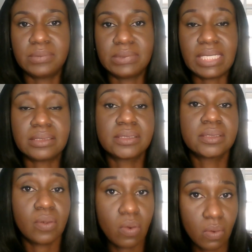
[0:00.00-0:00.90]
that
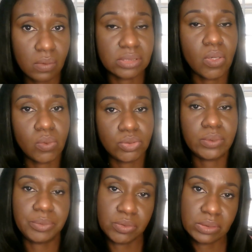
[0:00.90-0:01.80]
cause
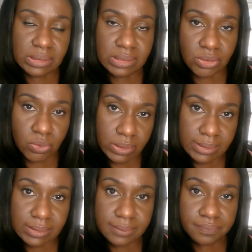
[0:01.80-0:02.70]
autoimmune
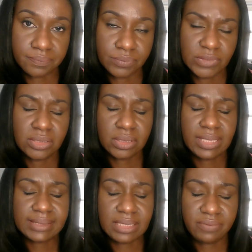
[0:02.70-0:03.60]
disorders. So
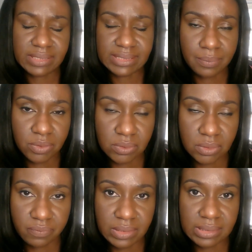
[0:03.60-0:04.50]
let's give examples
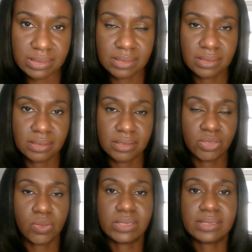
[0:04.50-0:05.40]
of these
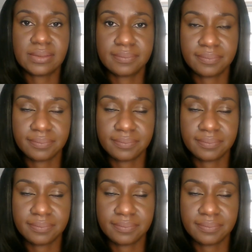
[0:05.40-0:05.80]
disorders.